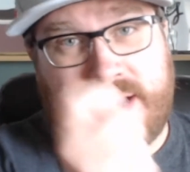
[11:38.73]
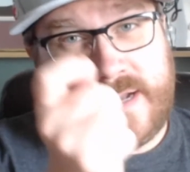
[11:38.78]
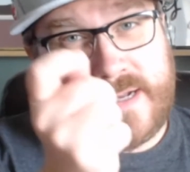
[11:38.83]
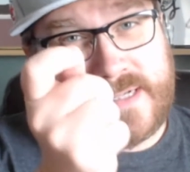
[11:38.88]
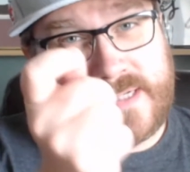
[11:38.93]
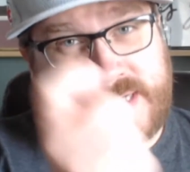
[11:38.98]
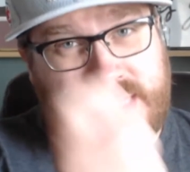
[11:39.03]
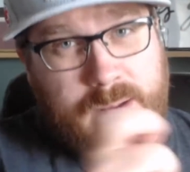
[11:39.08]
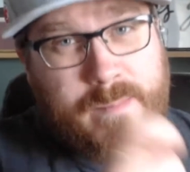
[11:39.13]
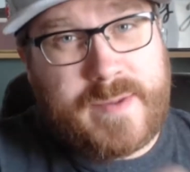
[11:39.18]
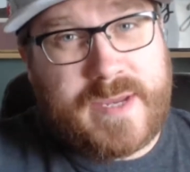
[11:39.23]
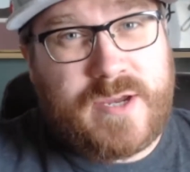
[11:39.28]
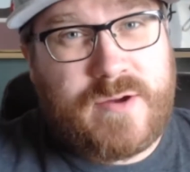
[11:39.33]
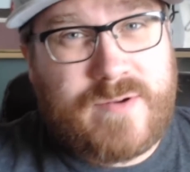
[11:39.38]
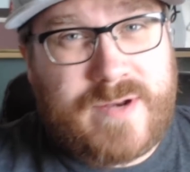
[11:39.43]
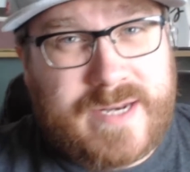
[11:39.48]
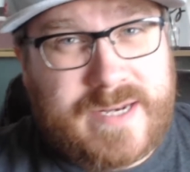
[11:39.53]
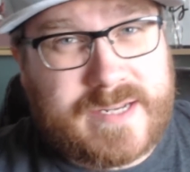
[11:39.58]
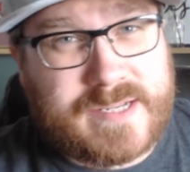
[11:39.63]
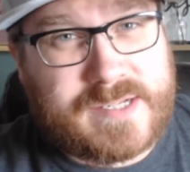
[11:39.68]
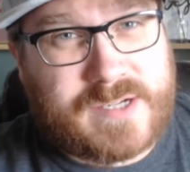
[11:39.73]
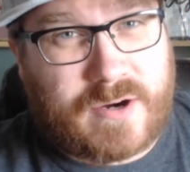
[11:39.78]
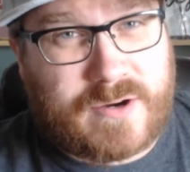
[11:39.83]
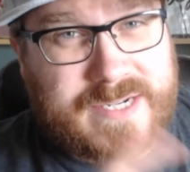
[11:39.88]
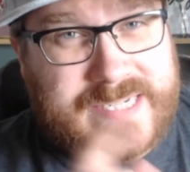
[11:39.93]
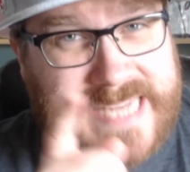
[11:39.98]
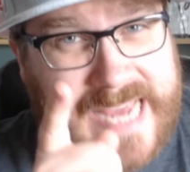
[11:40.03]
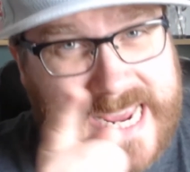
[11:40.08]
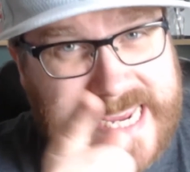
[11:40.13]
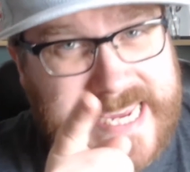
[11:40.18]
Some of you need to start
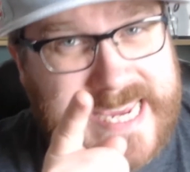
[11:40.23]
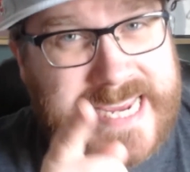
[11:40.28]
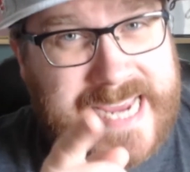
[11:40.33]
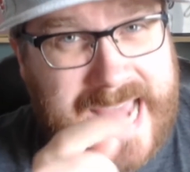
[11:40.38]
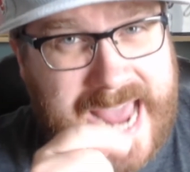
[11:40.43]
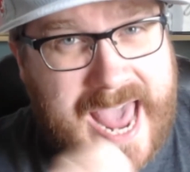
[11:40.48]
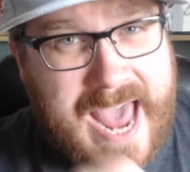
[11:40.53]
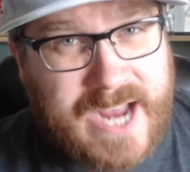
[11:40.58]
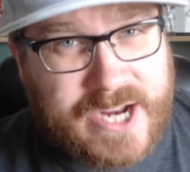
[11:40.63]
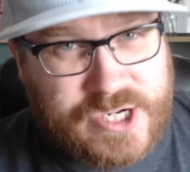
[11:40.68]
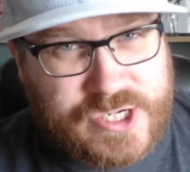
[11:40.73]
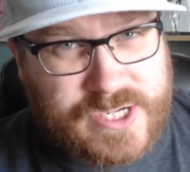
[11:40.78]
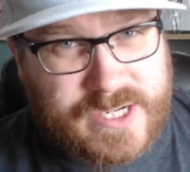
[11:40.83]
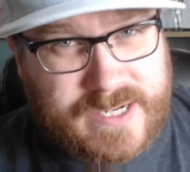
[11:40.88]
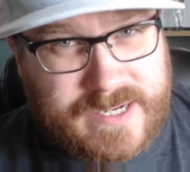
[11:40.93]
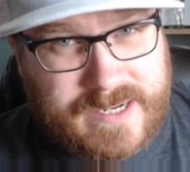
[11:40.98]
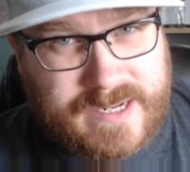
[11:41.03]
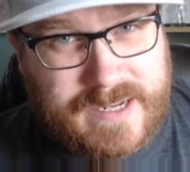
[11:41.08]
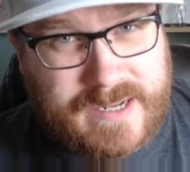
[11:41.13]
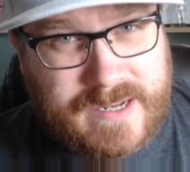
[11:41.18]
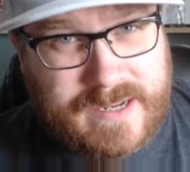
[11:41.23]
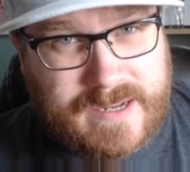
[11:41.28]
taking action